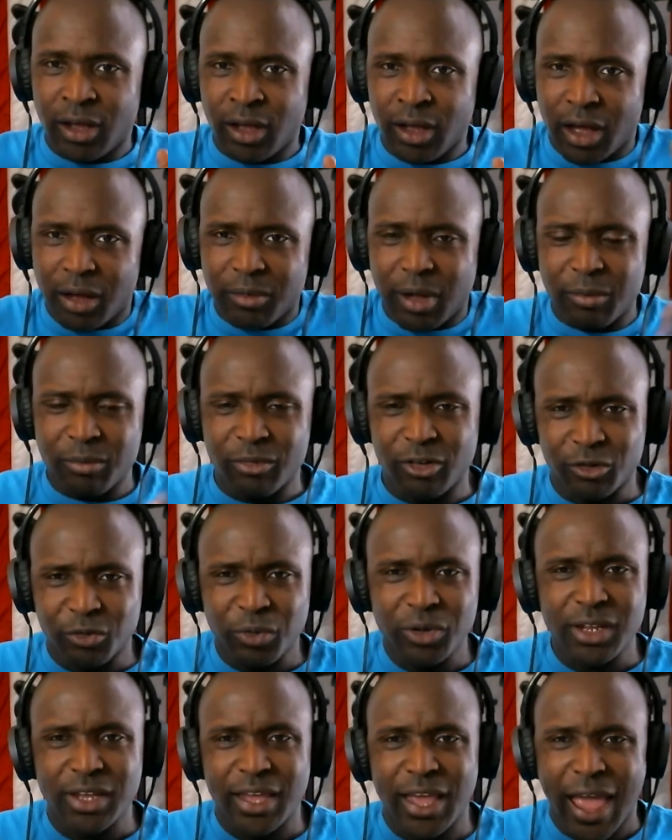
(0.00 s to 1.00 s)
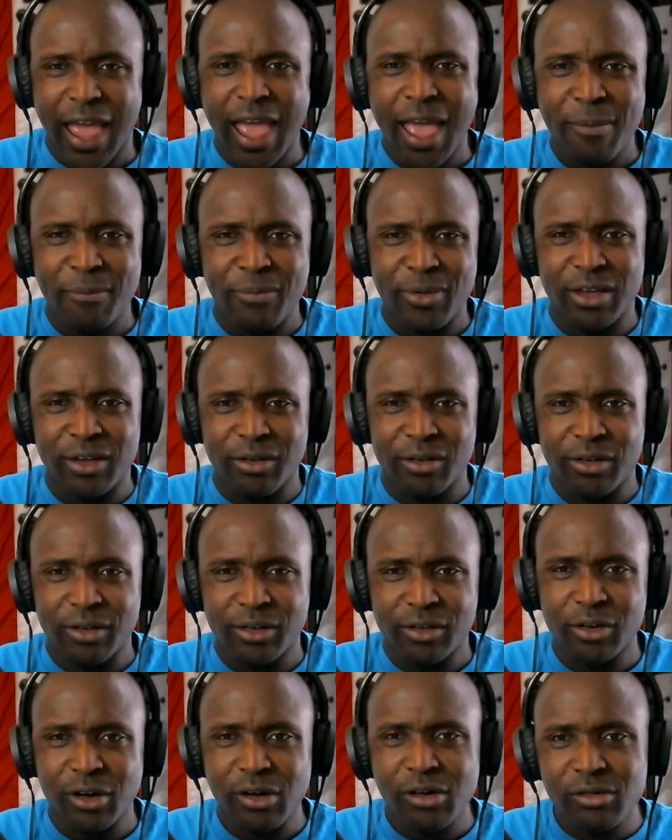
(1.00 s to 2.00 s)
I'm, I'm just really happy
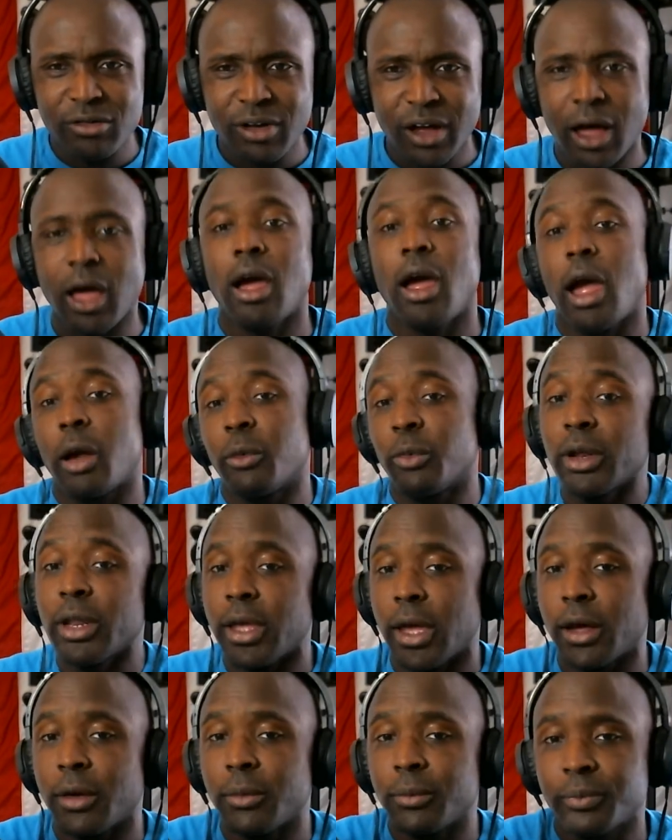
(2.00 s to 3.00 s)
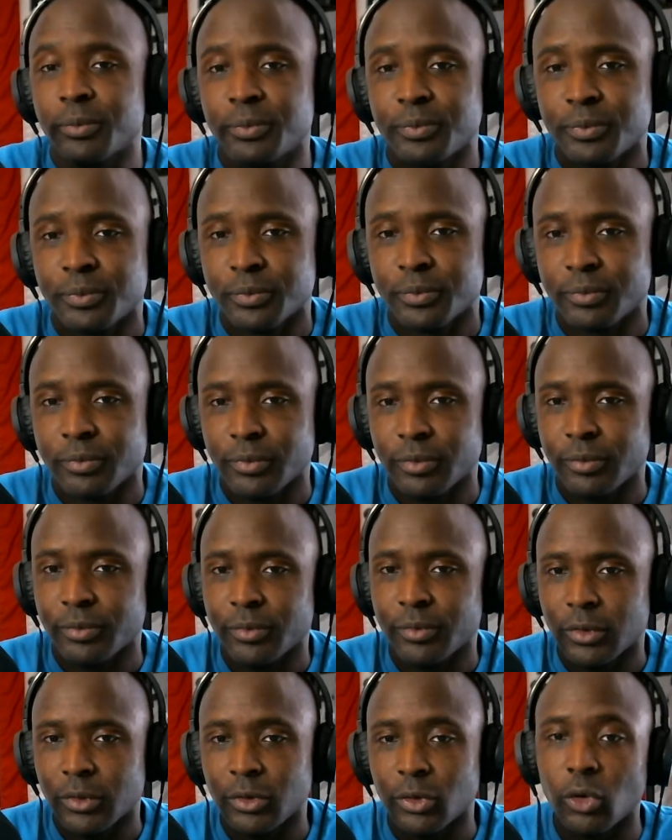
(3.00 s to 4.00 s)
you know I, I really am
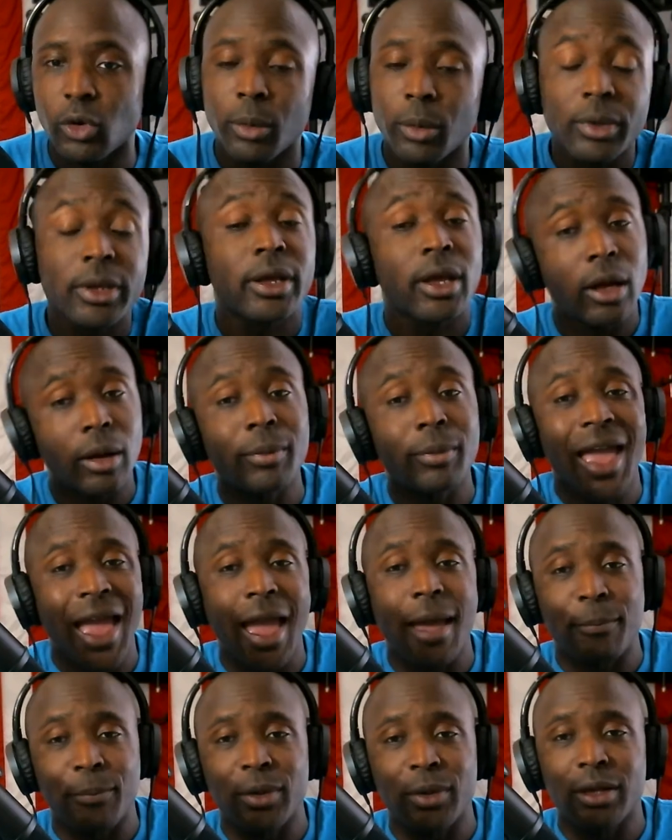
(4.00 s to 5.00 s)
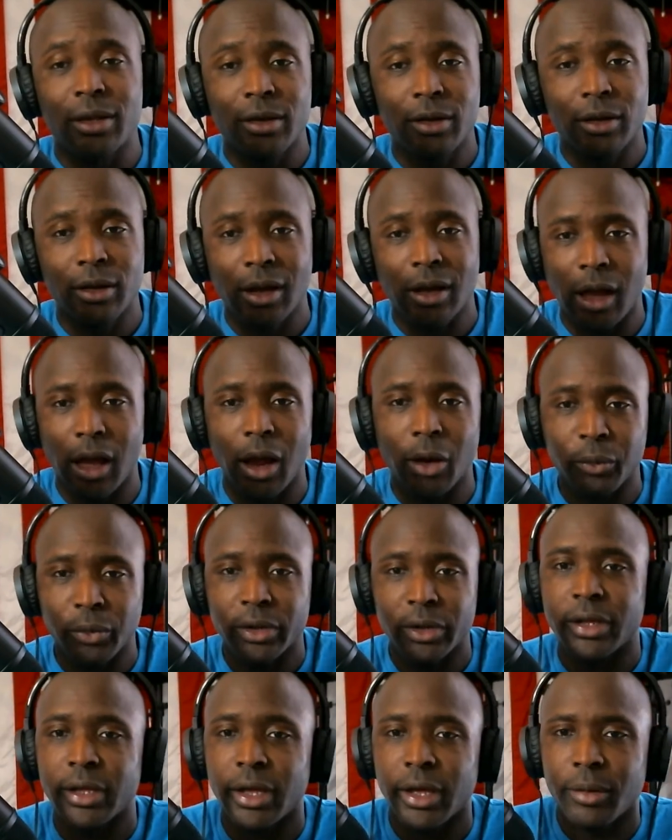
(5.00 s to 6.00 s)
normally I'm happy I
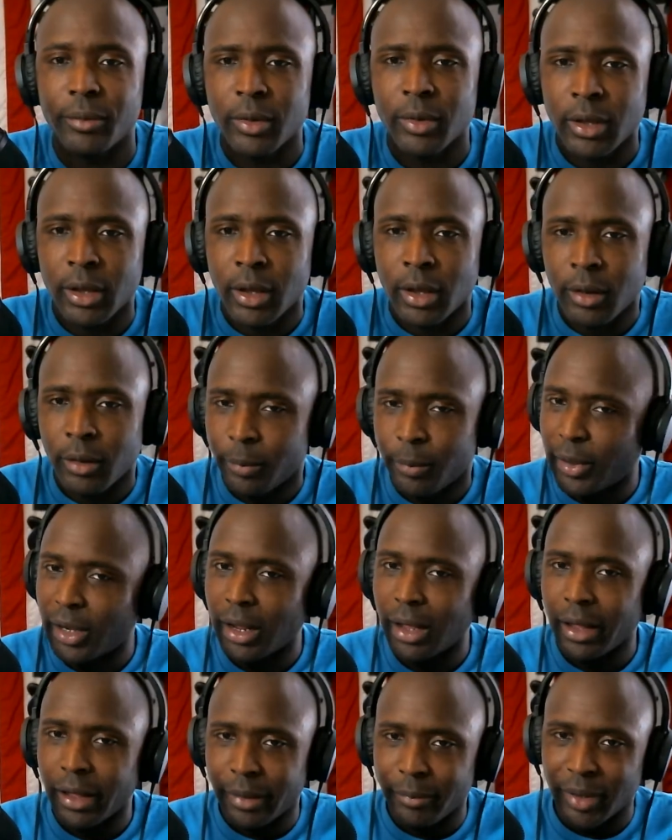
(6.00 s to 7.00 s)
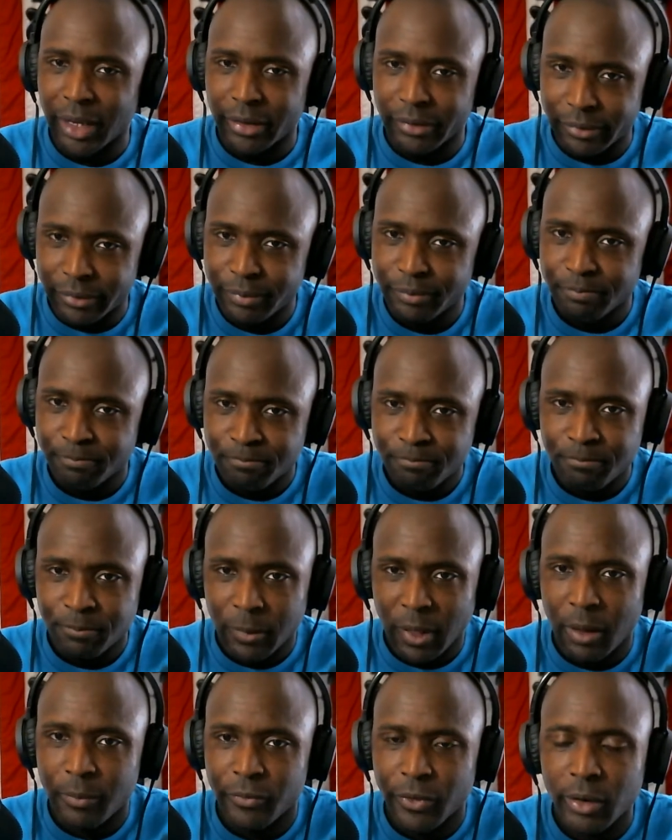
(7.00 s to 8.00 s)
really am but I, I mean
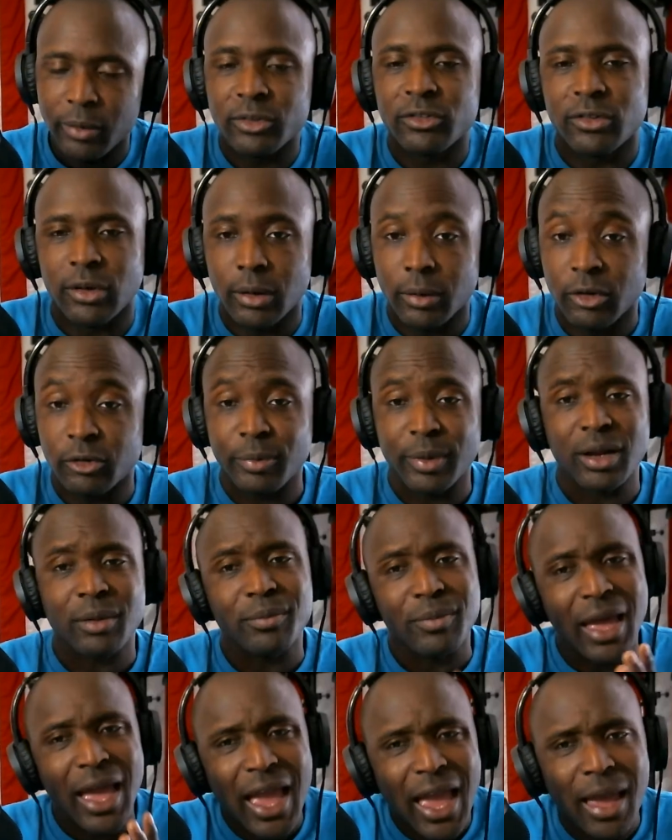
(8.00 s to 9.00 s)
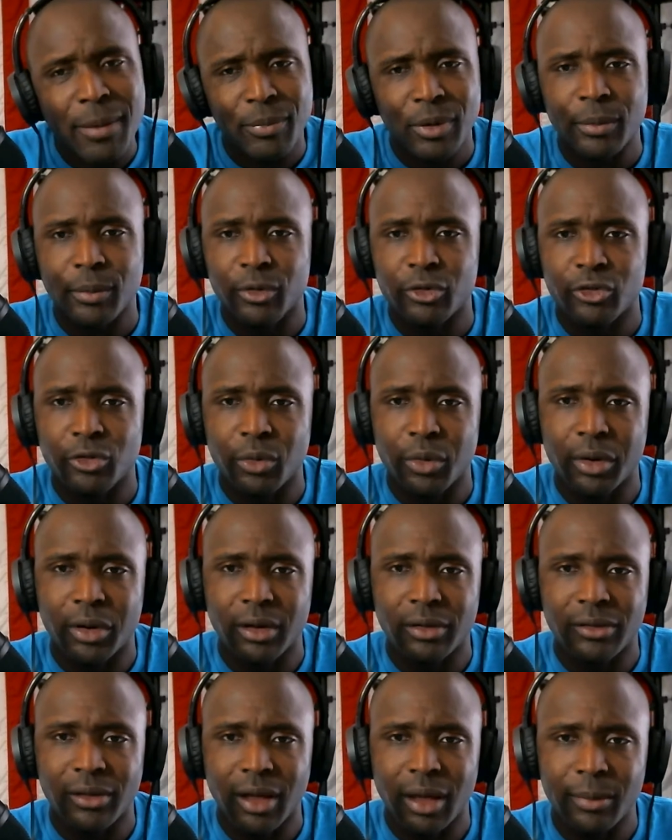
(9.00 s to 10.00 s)
I'm very serious but I'm happy majority
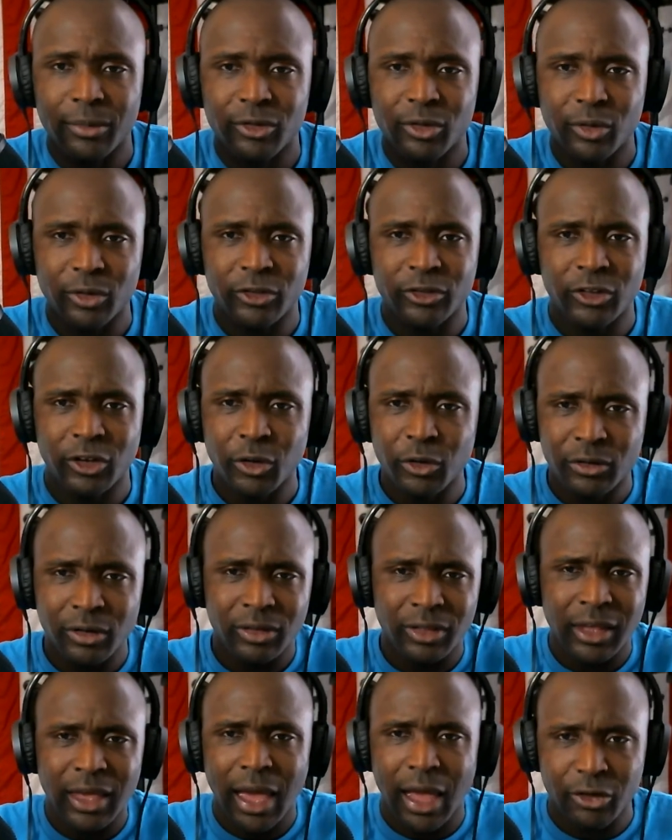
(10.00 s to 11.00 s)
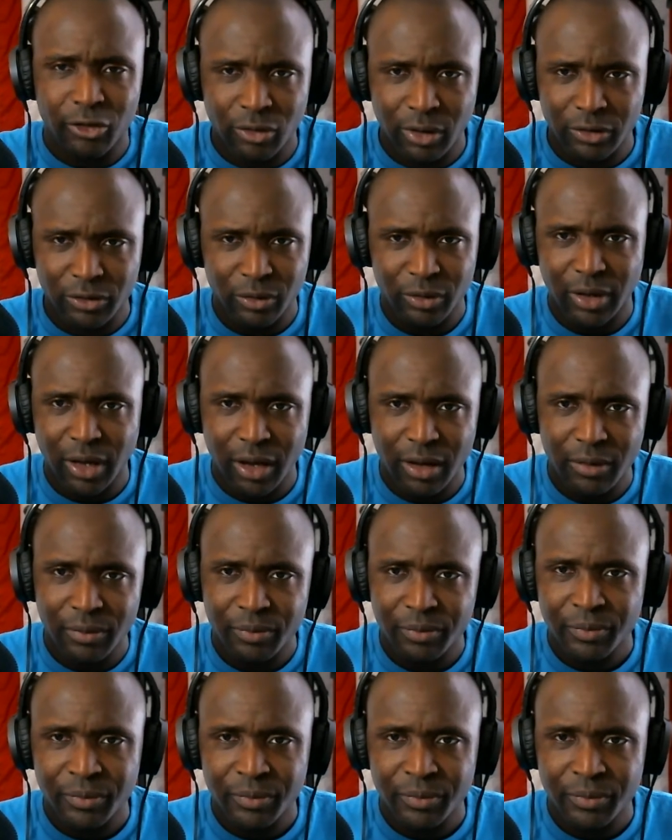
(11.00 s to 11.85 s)
of the time so excuse the theatrics okay